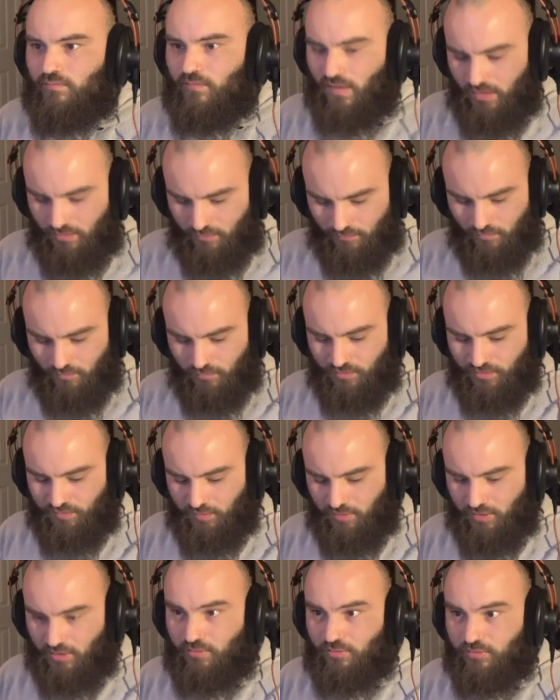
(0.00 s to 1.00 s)
And of course,
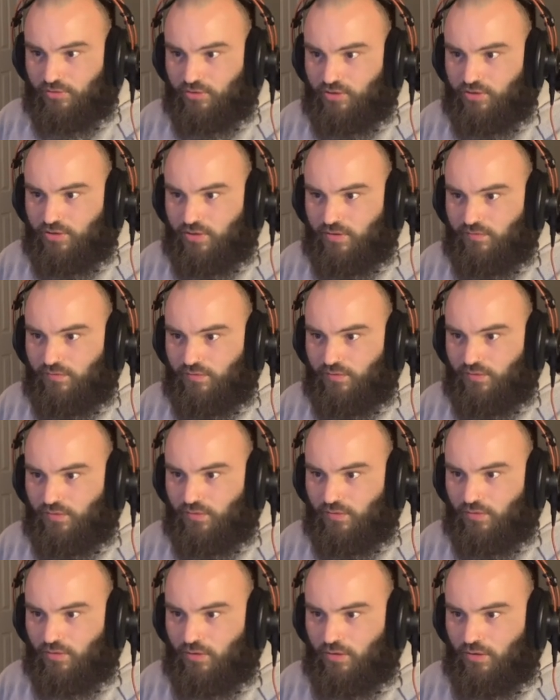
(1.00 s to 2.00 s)
we can hold
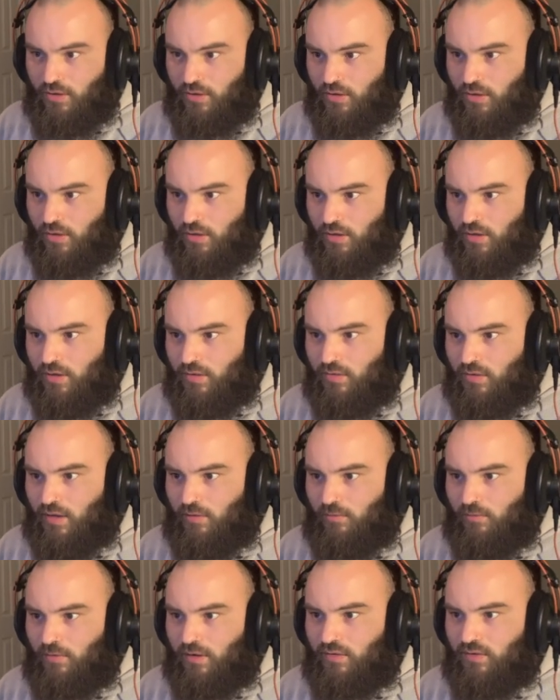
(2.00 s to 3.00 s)
shift, get
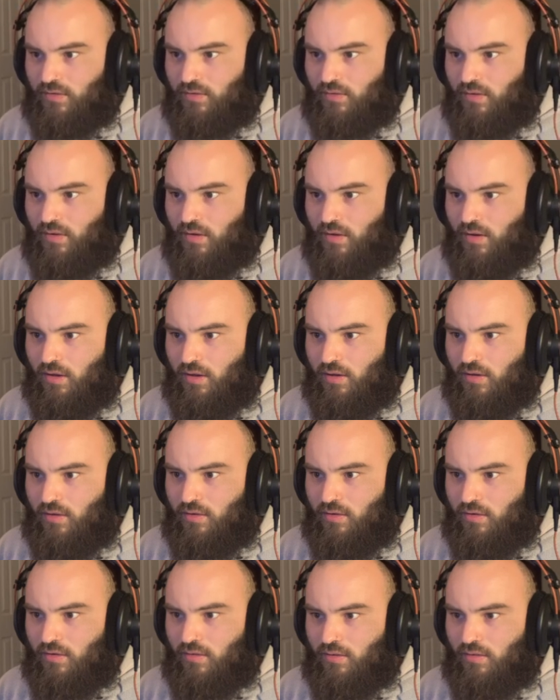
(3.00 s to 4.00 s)
that right to
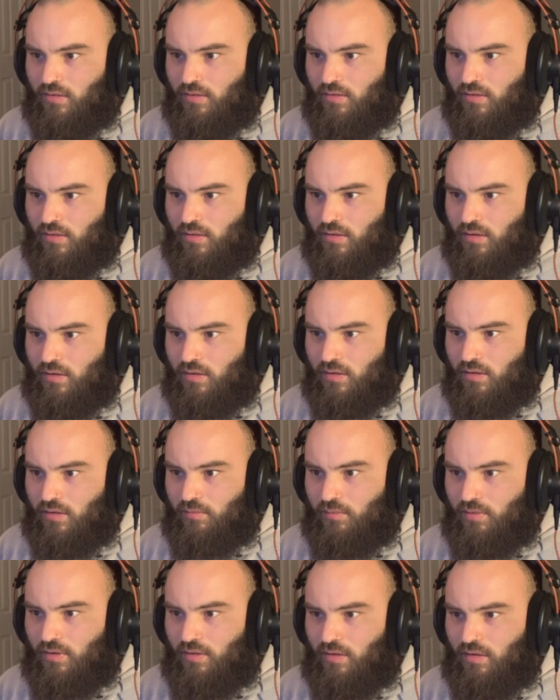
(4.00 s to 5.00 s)
10,
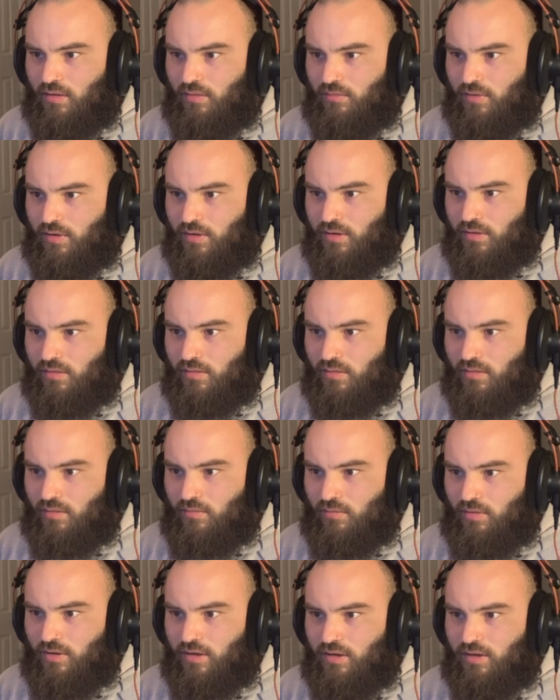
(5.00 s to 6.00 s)
and I don't want it
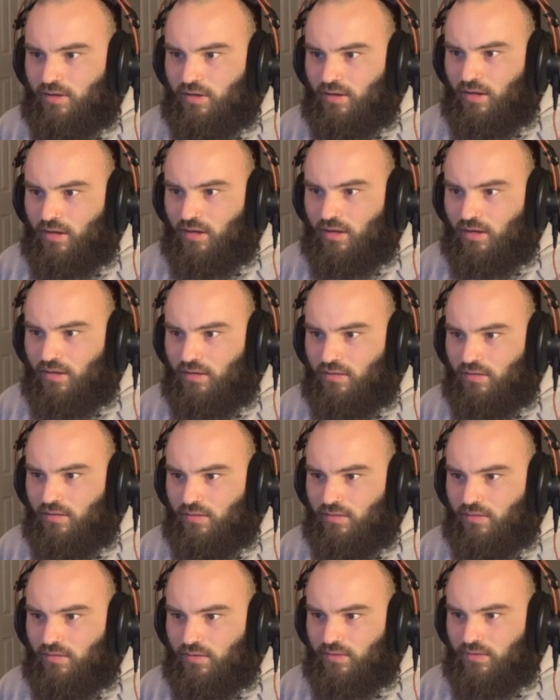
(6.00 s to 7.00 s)
quite at 8.
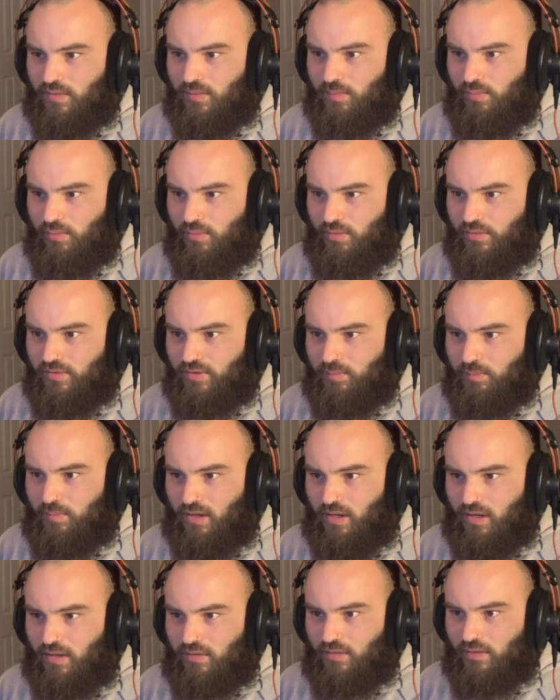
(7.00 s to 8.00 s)
Let's pull this
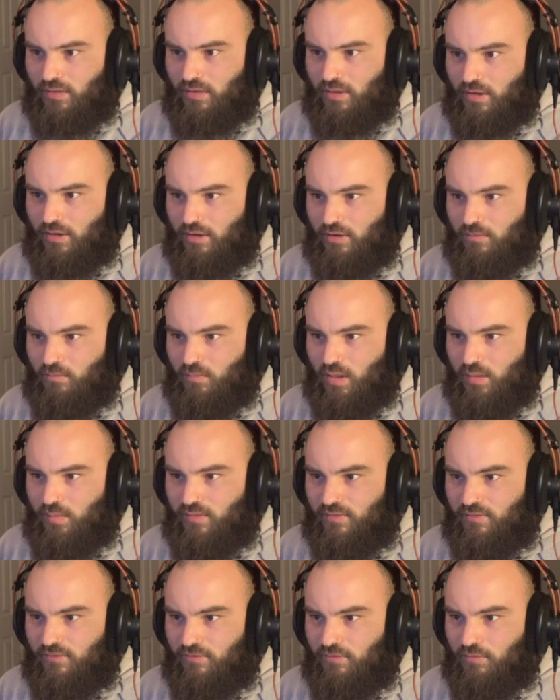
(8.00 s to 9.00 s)
back to like
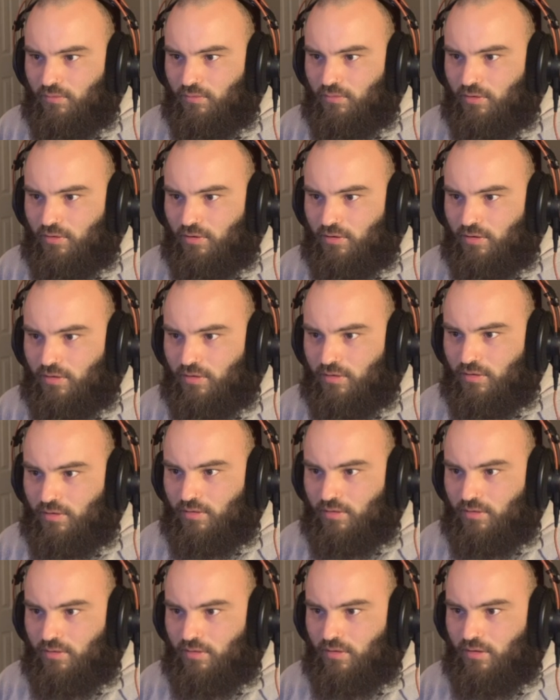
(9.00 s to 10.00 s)
maybe 4.
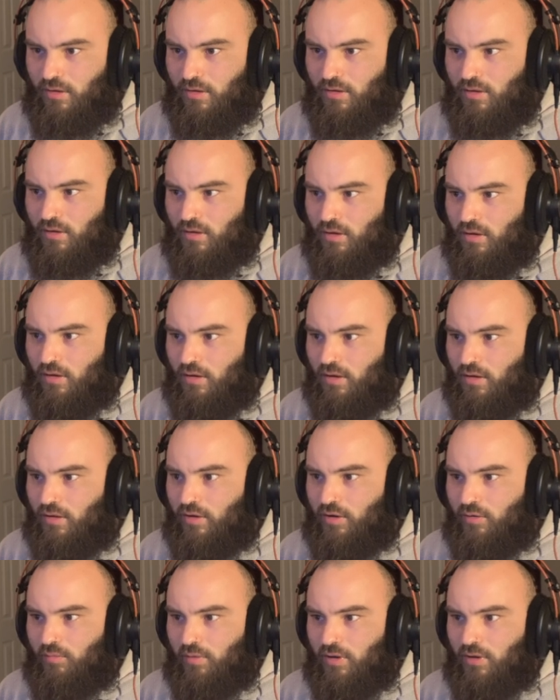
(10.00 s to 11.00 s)

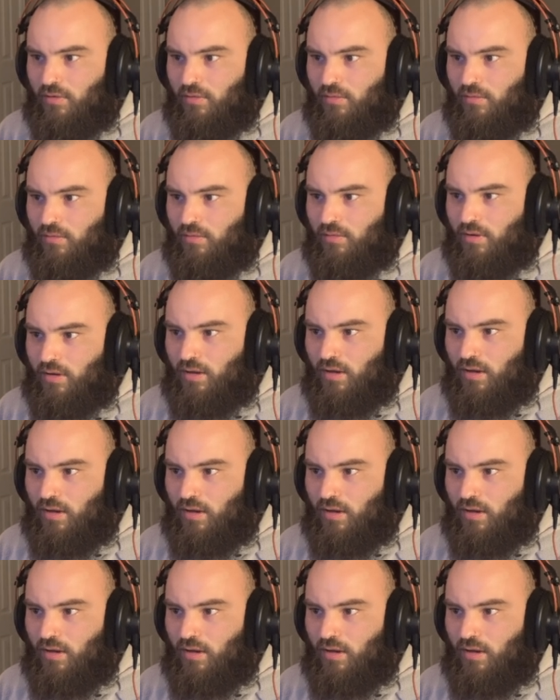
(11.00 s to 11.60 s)
There we go.